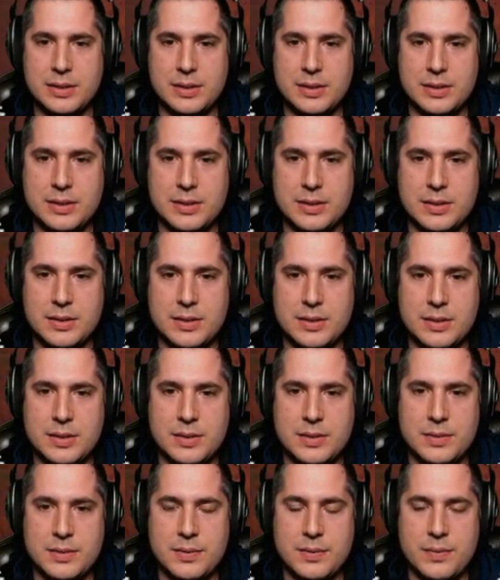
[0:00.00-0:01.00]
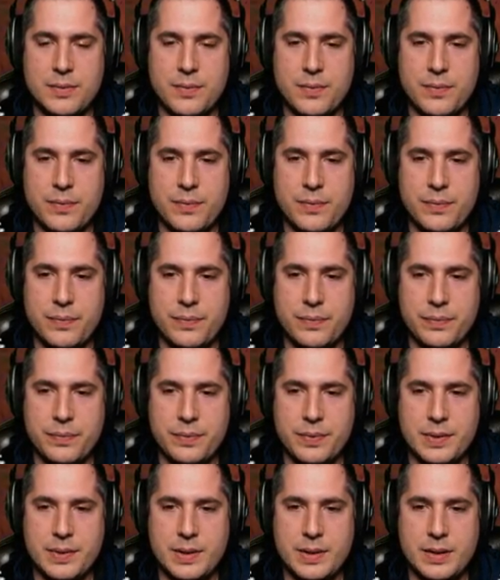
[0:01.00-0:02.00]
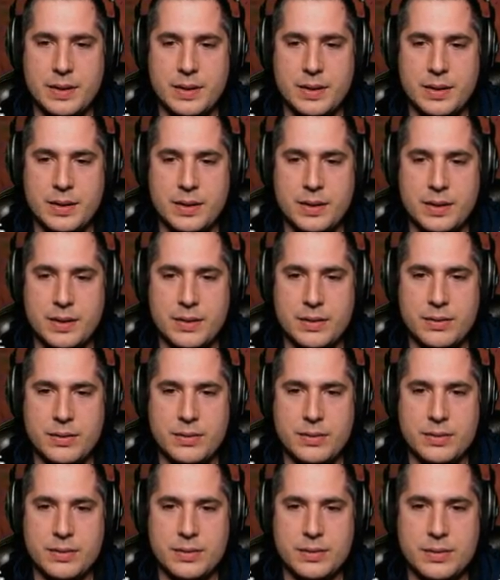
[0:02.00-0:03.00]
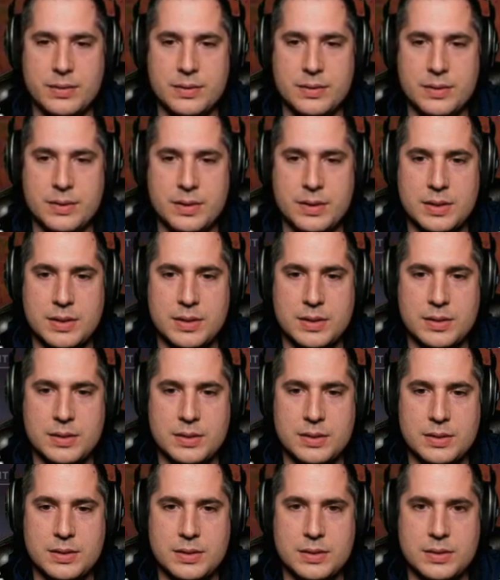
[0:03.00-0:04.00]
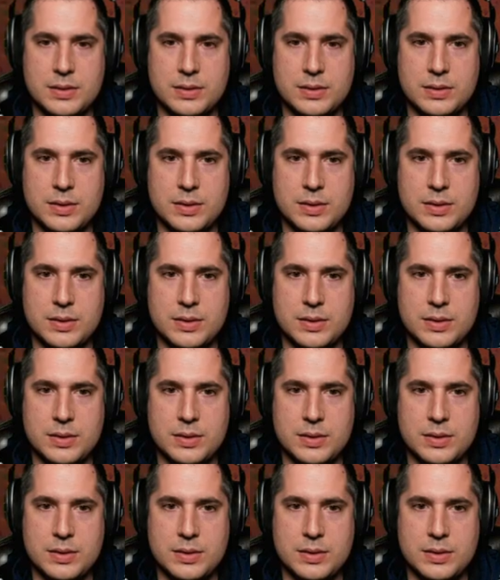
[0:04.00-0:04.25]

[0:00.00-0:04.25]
Nothing is said.